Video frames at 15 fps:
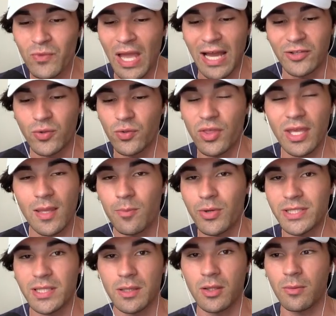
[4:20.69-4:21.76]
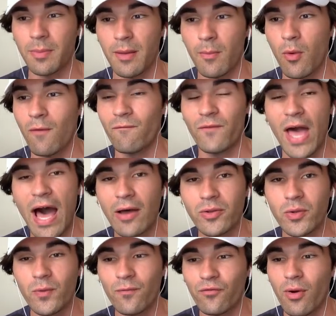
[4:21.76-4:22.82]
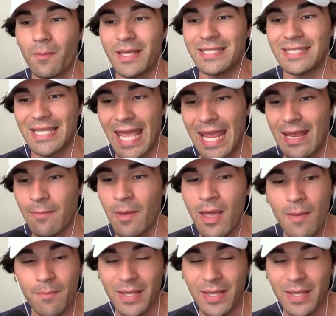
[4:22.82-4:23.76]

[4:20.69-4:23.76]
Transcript: I do think he brings a little bit more value from his game,